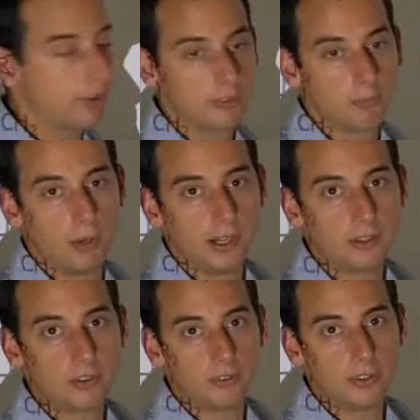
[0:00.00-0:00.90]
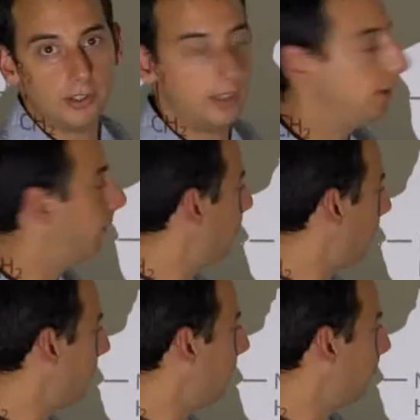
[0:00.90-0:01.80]
of the breakage of the
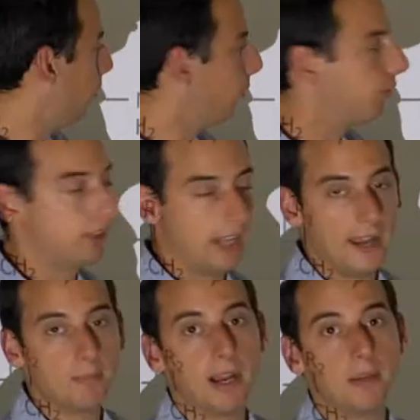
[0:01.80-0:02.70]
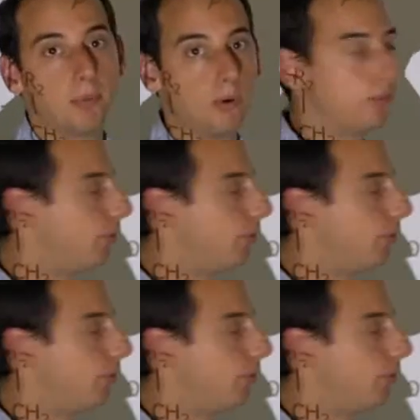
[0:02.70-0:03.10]
peptide bond or the amide bond,